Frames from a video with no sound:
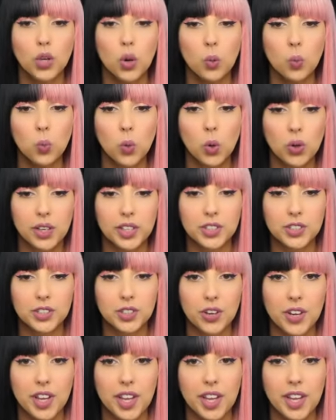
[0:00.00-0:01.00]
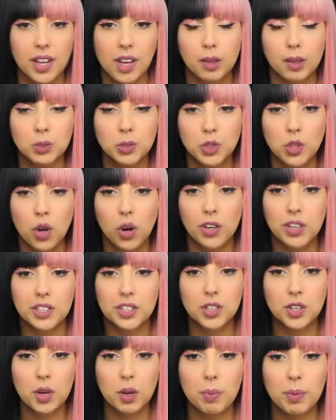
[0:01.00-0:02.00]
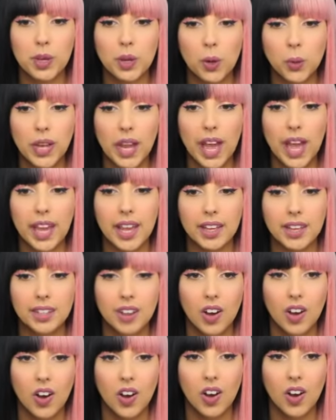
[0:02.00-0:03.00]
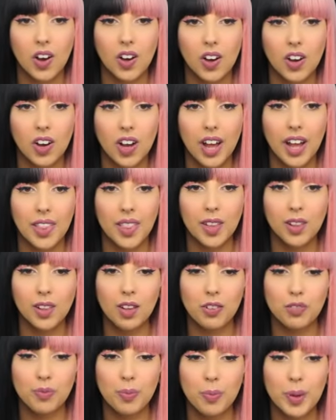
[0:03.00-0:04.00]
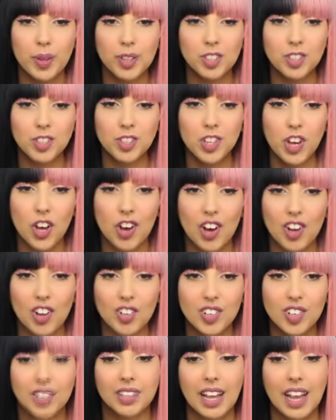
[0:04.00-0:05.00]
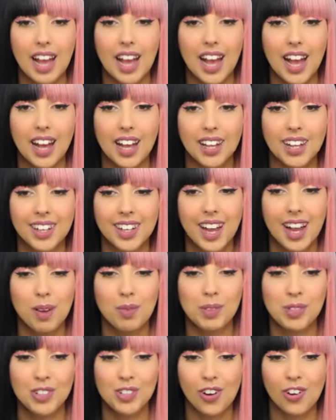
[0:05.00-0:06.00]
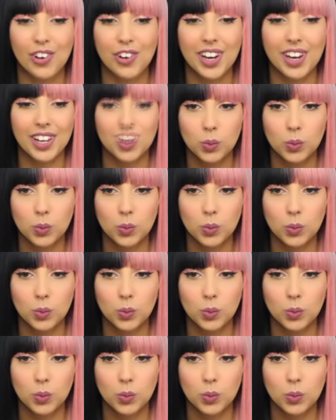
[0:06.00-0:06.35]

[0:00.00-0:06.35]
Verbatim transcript: Don't worry, Sunny. I'm sure it's gonna be okay. Aw, are the lovebirds done? Nah, I'm sorry.